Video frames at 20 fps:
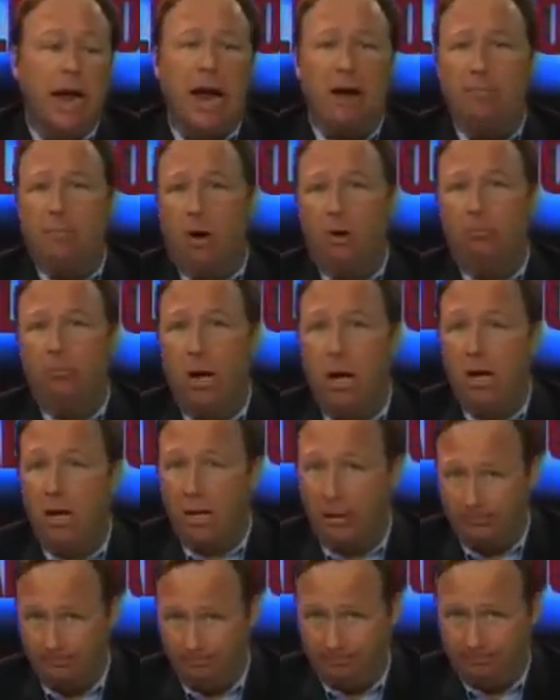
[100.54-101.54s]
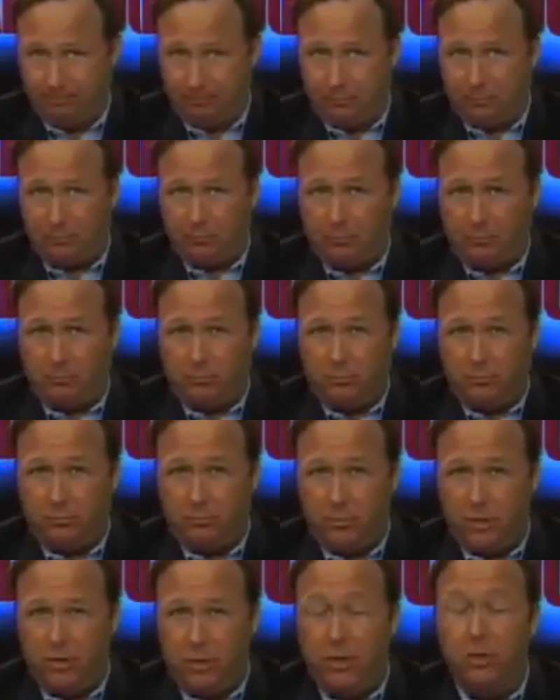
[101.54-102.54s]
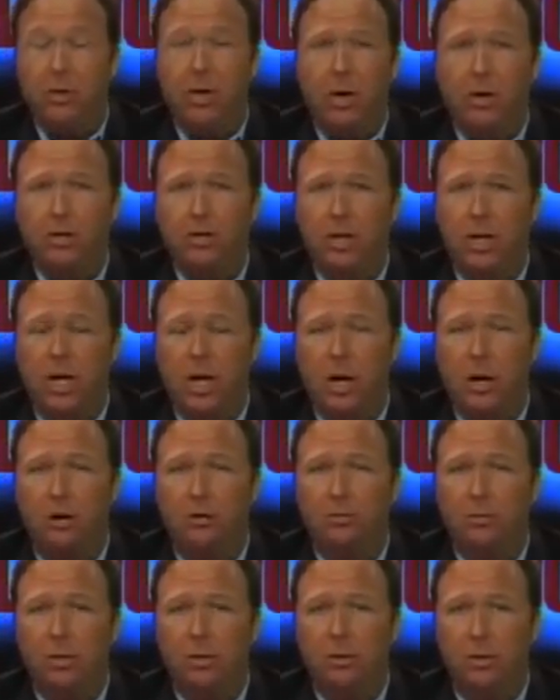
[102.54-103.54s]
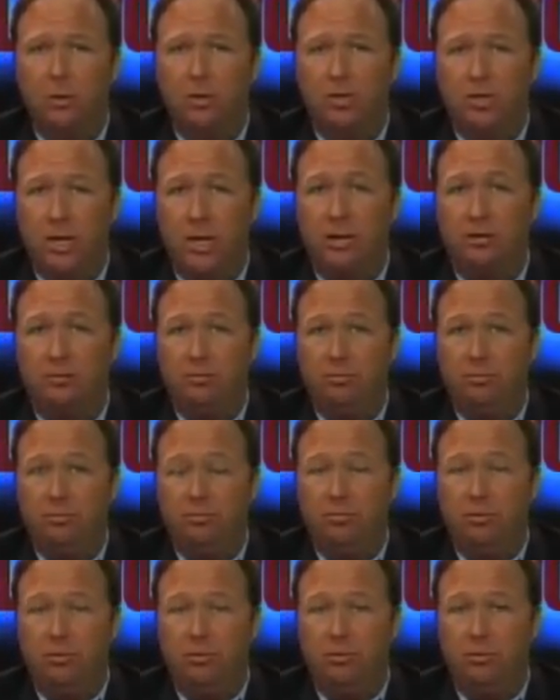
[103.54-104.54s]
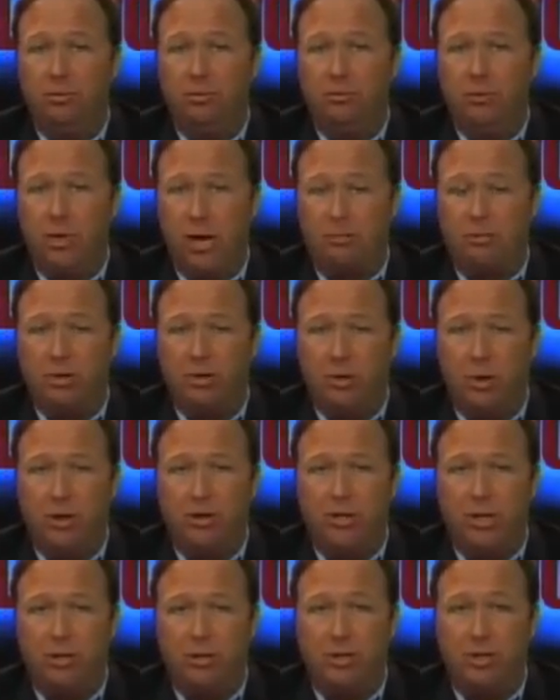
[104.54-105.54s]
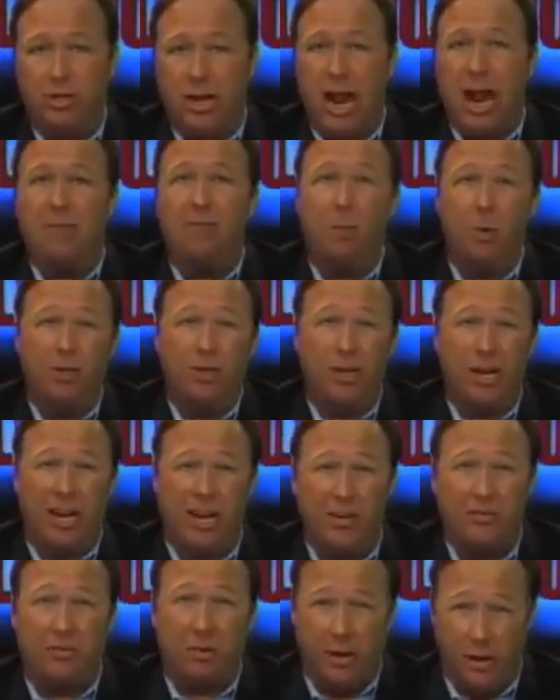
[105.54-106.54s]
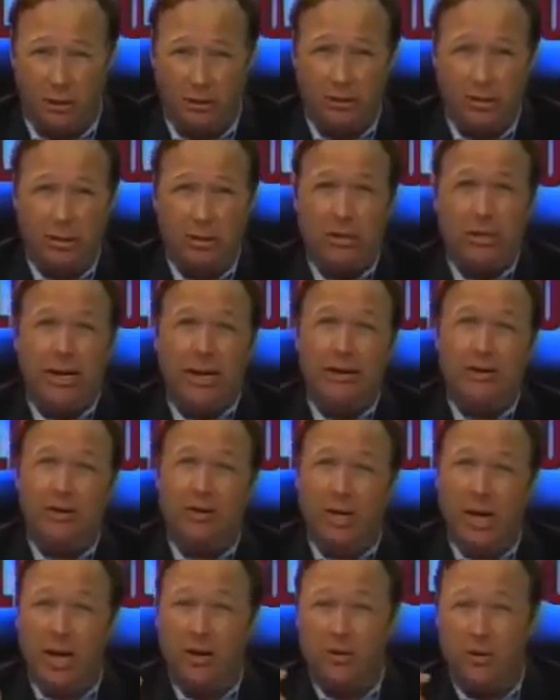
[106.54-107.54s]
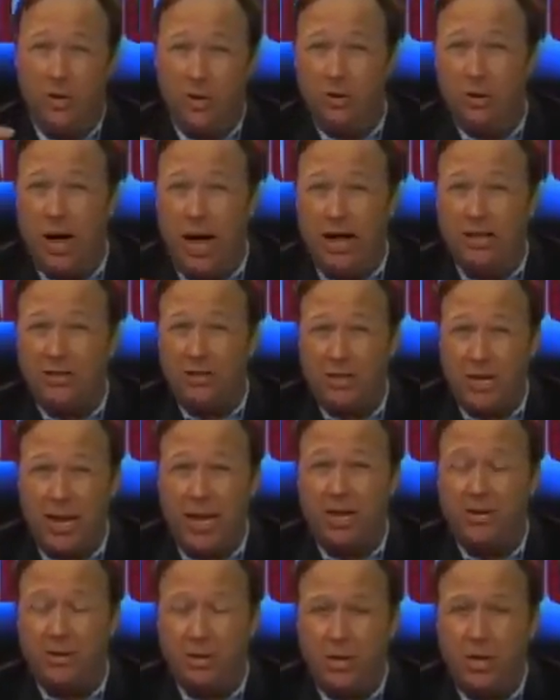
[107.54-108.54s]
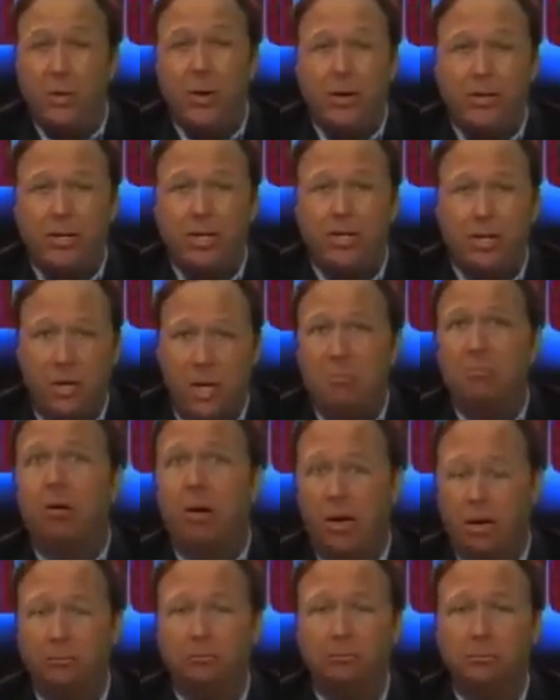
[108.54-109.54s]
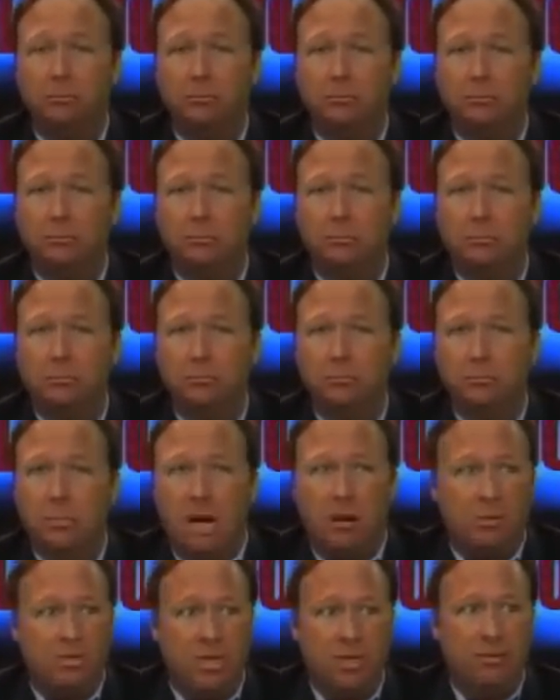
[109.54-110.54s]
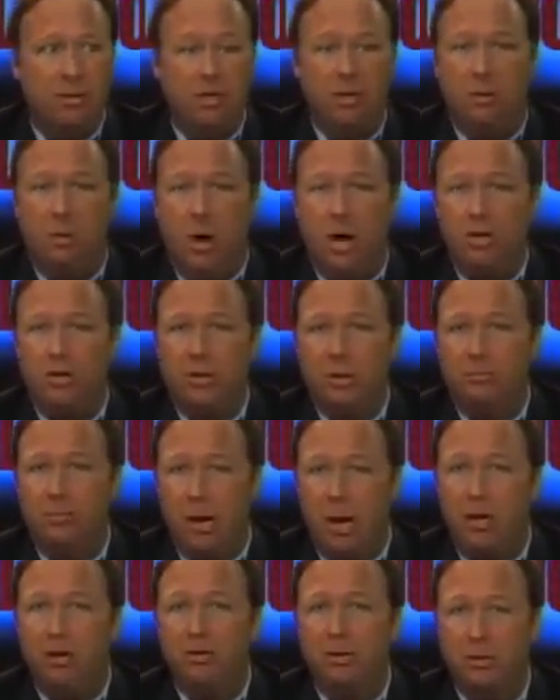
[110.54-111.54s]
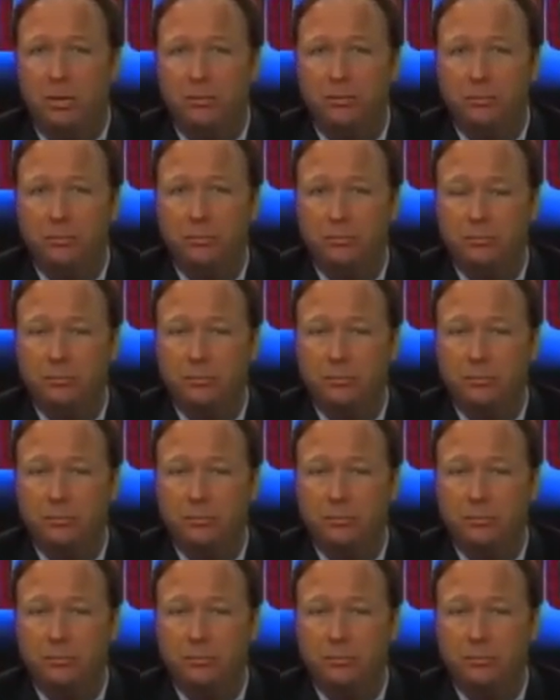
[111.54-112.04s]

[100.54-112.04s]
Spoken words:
Admiral Mullen, 2 years ago, who was then Chairman Joint Chiefs of Staff, went to Israel and said, do not stage a USS Liberty. That was even in the Washington Post.